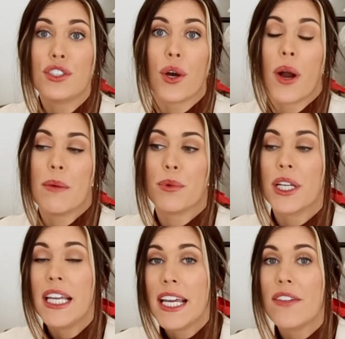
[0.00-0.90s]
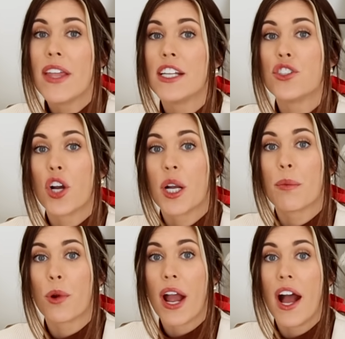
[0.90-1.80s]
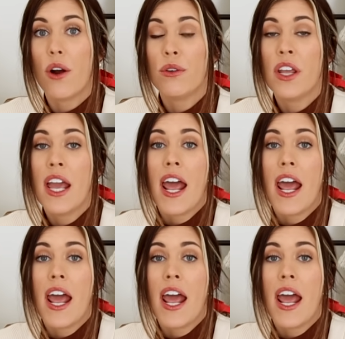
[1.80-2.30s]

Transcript: so I'm bringing in that dark brown